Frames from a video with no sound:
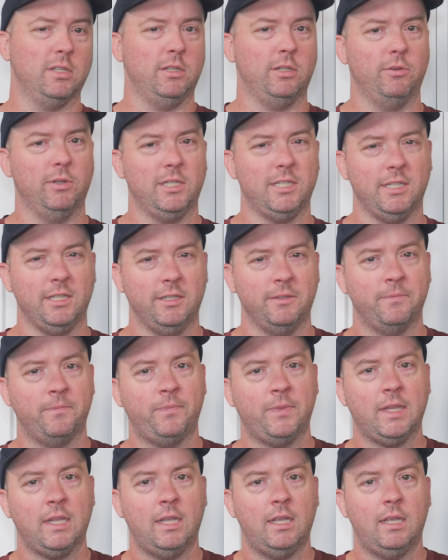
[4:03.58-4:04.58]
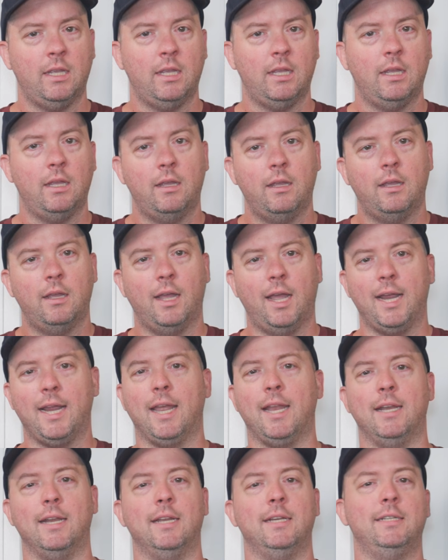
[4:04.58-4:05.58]
do a T.
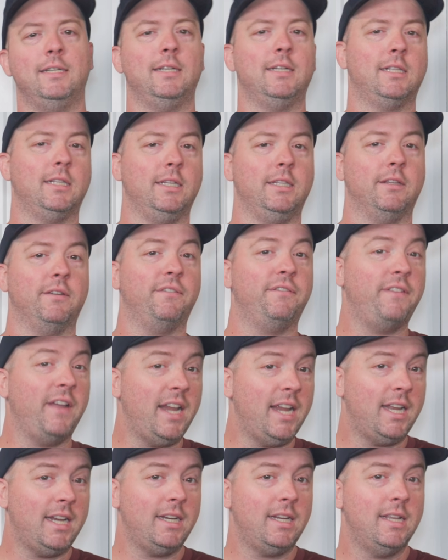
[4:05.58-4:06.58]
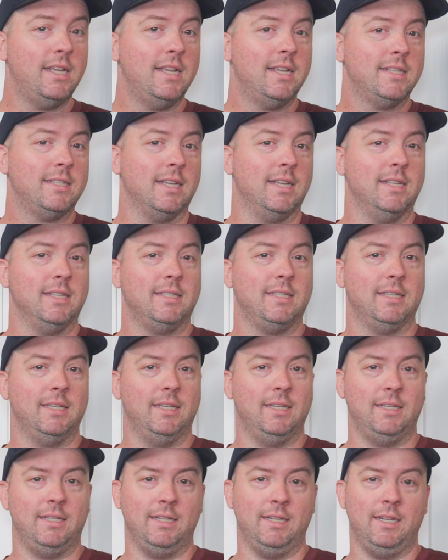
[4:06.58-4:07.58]
Again, didn't clean the fan since
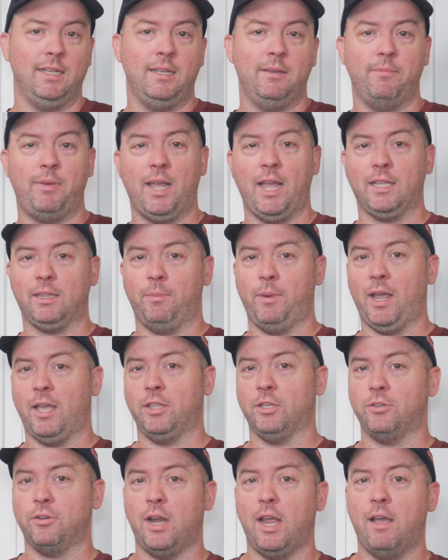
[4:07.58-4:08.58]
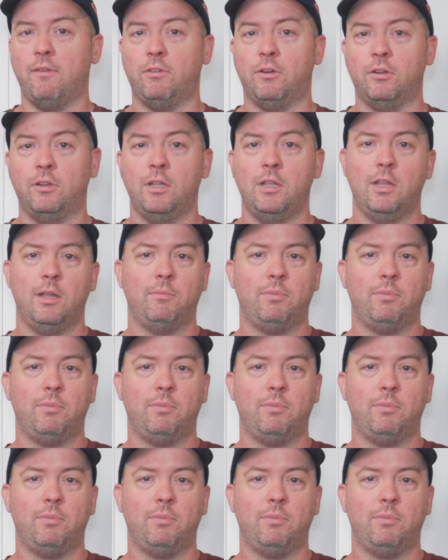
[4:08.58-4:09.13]
it didn't impact the path of travel.